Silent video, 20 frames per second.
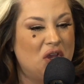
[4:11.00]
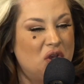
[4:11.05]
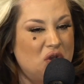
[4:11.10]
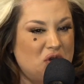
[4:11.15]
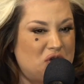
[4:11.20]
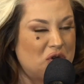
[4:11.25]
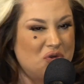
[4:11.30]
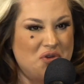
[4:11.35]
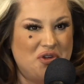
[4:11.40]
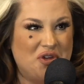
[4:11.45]

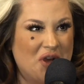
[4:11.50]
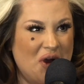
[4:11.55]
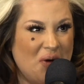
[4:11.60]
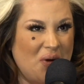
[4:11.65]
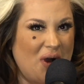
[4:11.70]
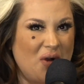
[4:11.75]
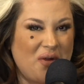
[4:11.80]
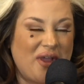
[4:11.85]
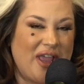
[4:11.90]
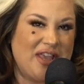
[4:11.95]
So no,
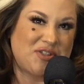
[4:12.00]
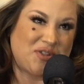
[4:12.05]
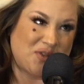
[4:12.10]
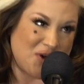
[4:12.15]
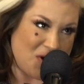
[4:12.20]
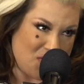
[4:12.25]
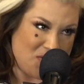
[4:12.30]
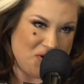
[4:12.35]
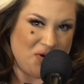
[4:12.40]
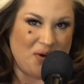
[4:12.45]
okay,
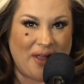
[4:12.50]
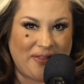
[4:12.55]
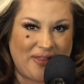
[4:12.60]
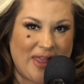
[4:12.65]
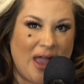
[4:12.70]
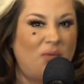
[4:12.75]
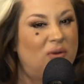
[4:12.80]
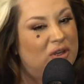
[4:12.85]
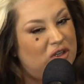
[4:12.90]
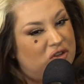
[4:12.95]
so you got
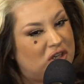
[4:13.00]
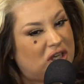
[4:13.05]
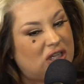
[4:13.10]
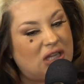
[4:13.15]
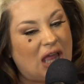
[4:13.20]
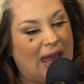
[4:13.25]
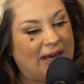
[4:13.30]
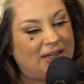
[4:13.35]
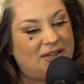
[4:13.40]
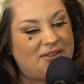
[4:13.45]
that one, you
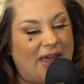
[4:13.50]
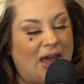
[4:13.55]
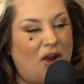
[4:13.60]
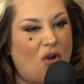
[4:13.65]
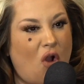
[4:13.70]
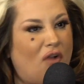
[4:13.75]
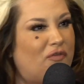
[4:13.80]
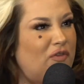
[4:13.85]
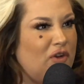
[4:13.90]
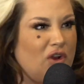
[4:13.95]
declined that
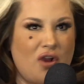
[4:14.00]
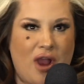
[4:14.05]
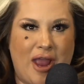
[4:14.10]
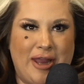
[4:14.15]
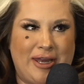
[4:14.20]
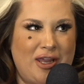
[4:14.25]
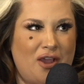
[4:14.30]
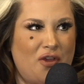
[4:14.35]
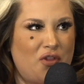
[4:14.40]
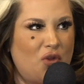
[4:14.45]
offer.
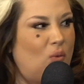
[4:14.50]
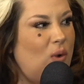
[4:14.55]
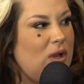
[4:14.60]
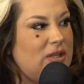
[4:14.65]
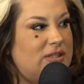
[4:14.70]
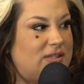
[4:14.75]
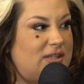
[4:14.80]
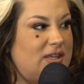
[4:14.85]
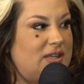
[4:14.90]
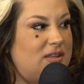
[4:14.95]
Any other
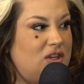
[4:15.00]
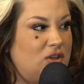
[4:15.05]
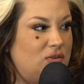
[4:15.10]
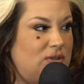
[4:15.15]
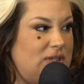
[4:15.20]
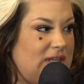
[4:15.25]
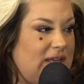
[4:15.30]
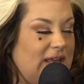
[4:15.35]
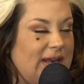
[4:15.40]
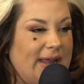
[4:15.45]
ones that you
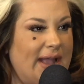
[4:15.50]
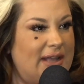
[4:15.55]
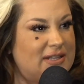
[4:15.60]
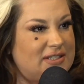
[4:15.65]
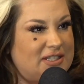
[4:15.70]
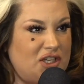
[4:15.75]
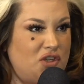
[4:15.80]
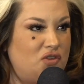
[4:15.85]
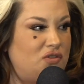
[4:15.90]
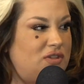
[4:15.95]
did get
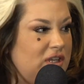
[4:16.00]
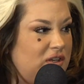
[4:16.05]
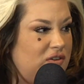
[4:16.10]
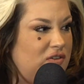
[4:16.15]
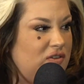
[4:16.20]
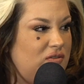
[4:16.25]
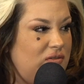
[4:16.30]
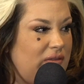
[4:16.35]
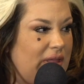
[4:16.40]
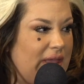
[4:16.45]
asked and you did
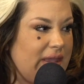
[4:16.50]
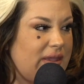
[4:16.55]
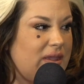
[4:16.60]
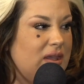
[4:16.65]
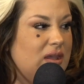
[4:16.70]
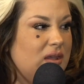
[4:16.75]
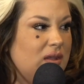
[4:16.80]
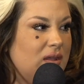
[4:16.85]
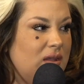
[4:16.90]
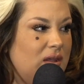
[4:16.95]
do, like,
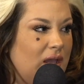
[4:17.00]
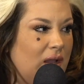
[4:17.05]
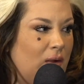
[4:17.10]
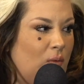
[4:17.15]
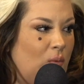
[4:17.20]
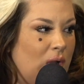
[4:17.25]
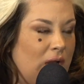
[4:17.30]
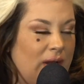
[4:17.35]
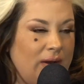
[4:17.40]
put